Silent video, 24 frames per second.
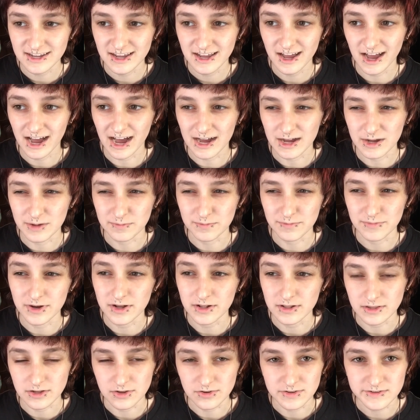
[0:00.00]
I'm a
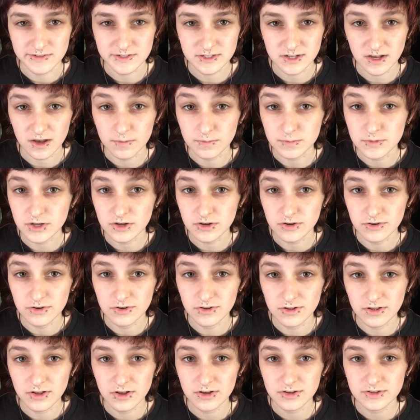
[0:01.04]
little skeptical,
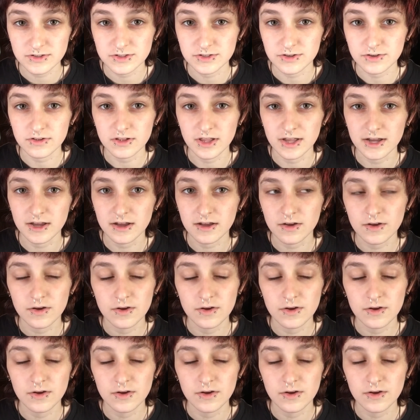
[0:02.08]
so like